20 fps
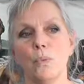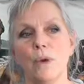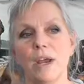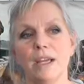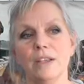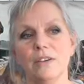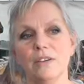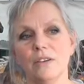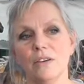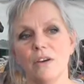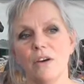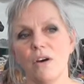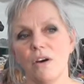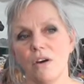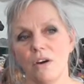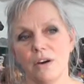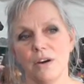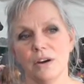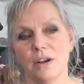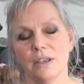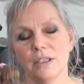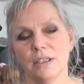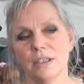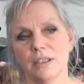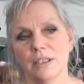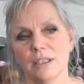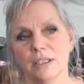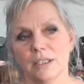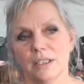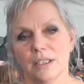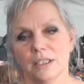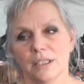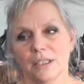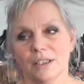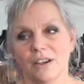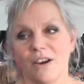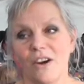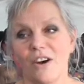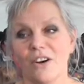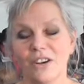when our
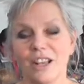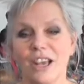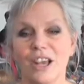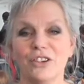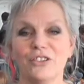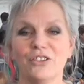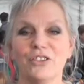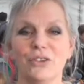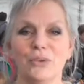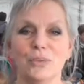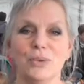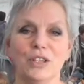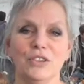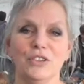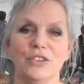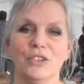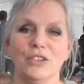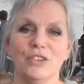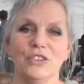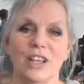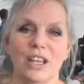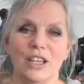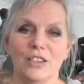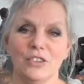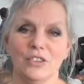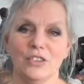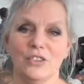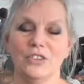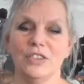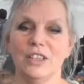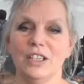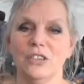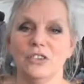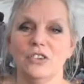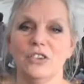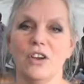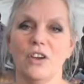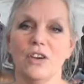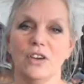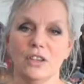national research agency,
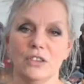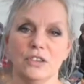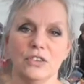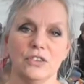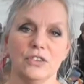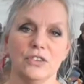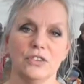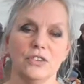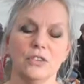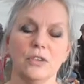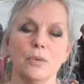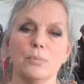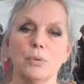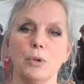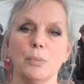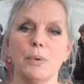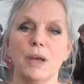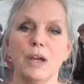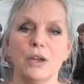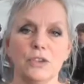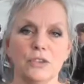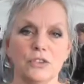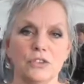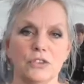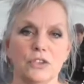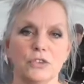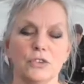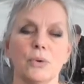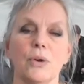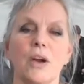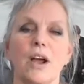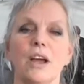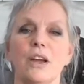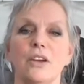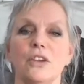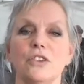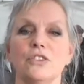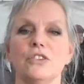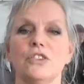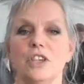Chagas, proposed to
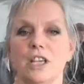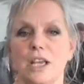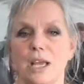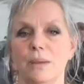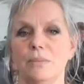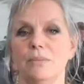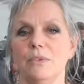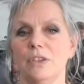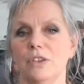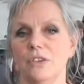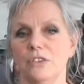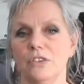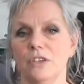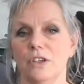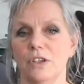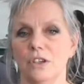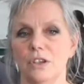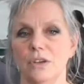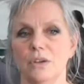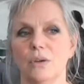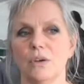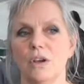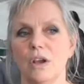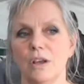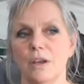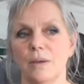trial GM this year,